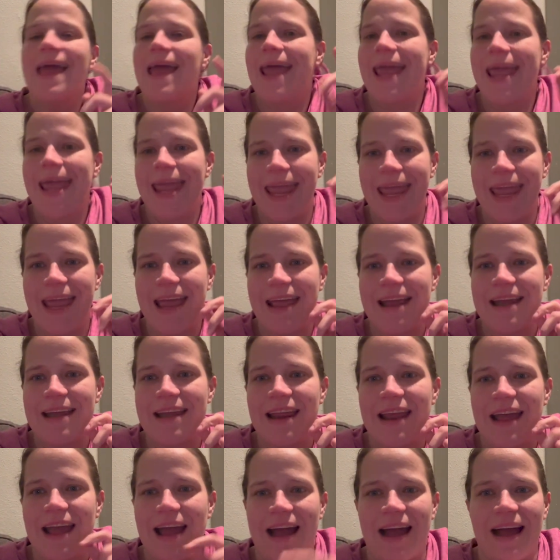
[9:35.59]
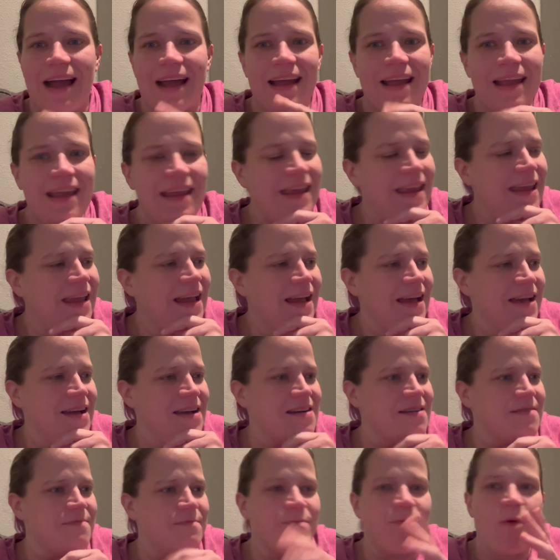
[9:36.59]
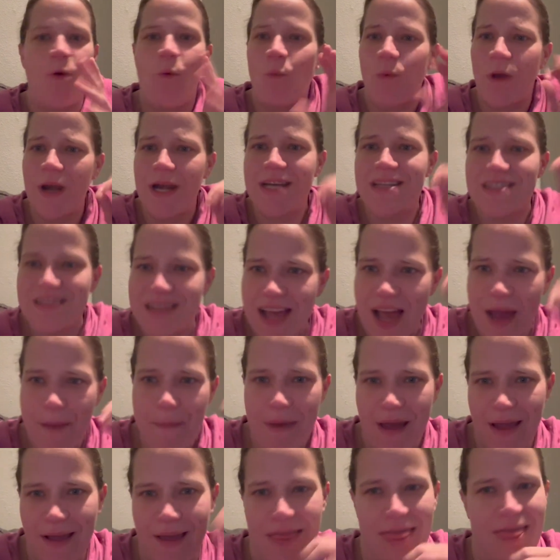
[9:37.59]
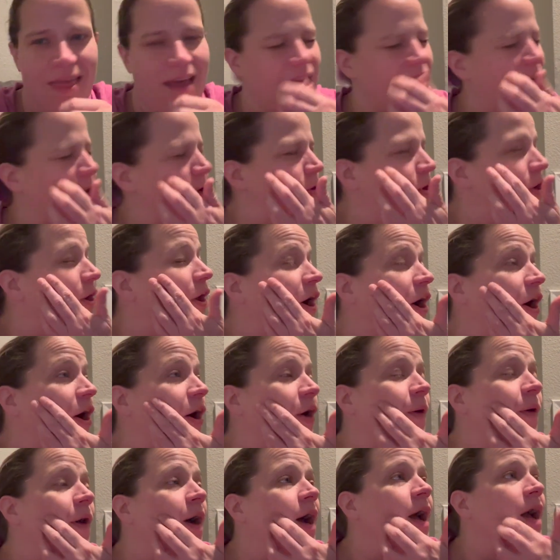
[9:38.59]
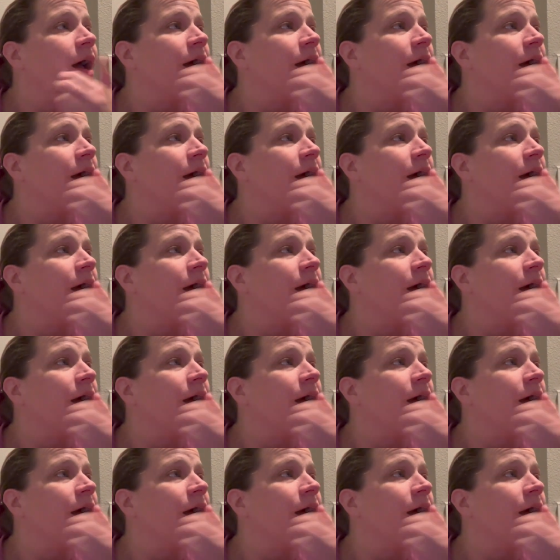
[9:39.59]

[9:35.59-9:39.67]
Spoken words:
And I wanted to come back and let you know,